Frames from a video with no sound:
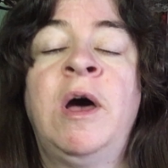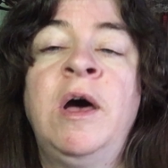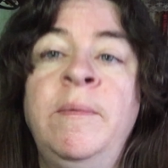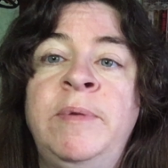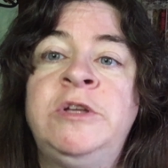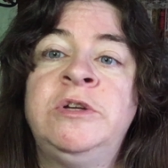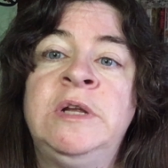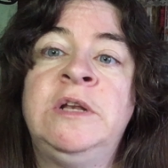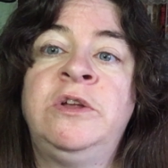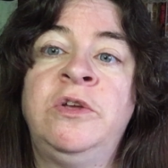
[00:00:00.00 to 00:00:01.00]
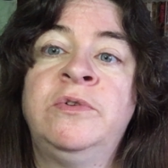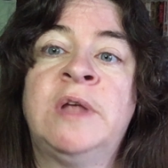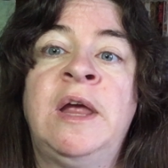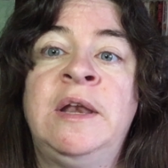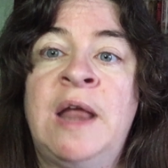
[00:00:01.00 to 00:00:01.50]
um, but you need to use
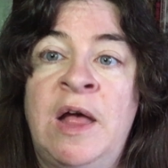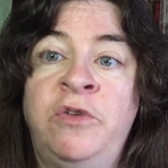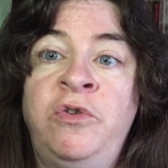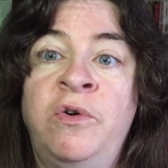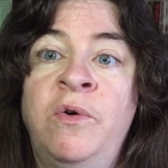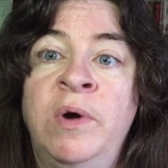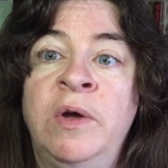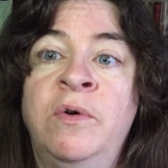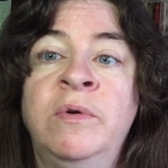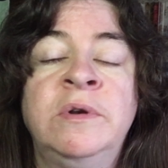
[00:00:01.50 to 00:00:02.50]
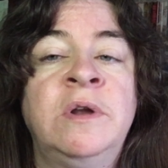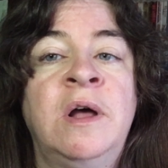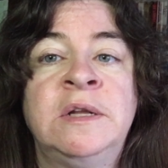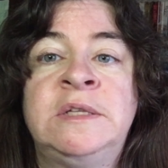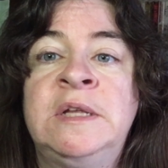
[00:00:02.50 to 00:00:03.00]
a natural oil, not a